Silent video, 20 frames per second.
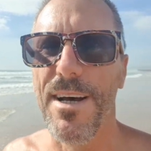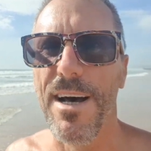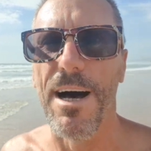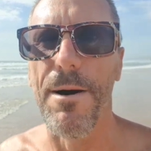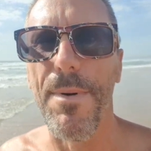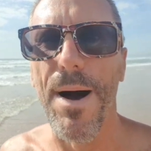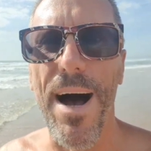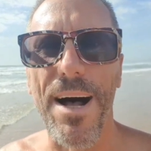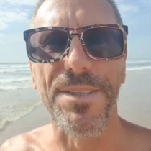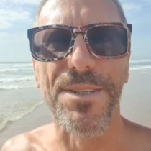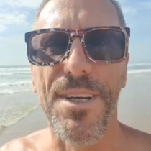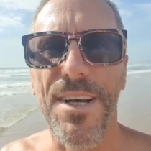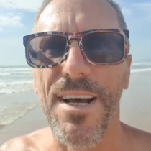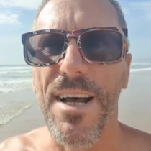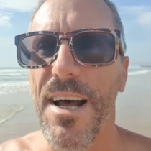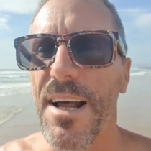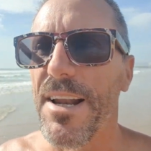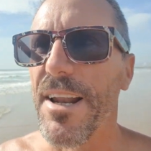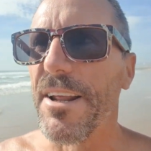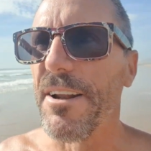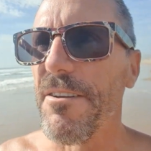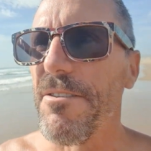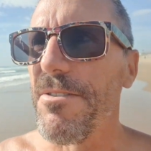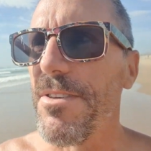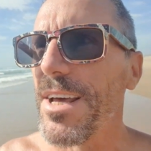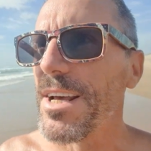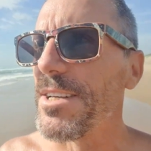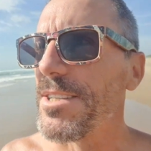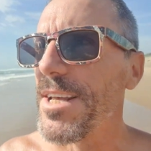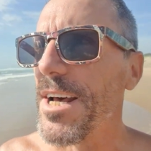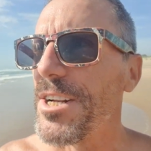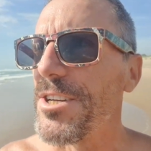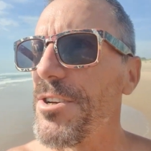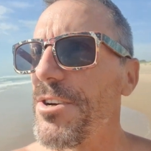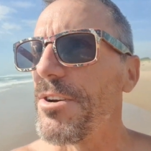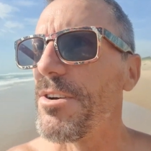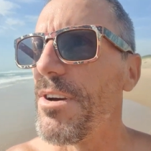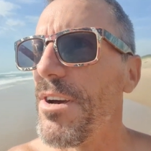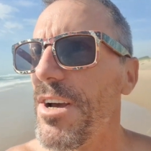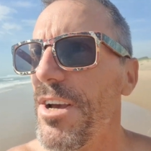about little things that you,